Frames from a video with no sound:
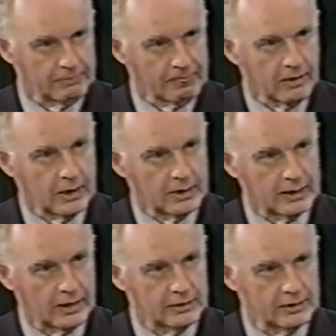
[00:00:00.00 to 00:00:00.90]
Now, this
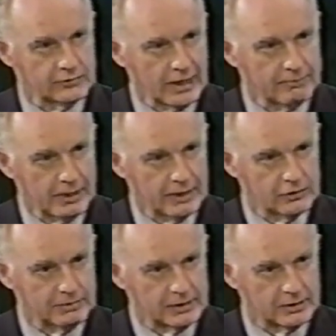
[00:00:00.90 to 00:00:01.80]
campaign has been
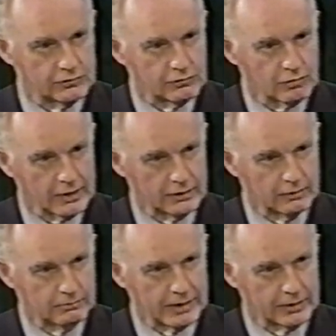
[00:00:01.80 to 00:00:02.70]
constructed by
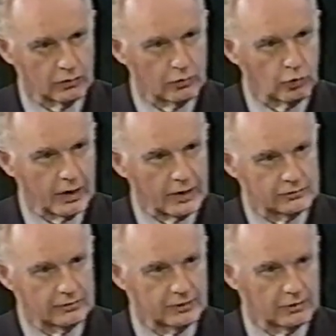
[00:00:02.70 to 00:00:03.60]
going west of the
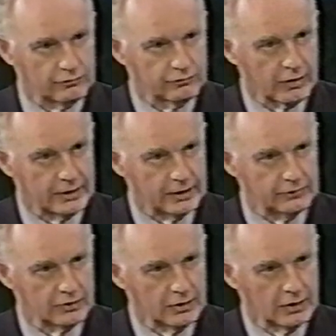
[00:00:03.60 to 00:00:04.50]
Euphrates,
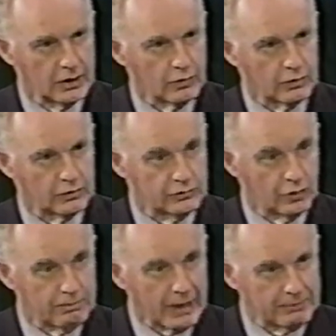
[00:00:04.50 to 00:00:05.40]
where there's no
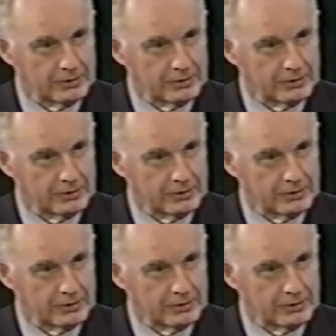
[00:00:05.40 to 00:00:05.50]
population.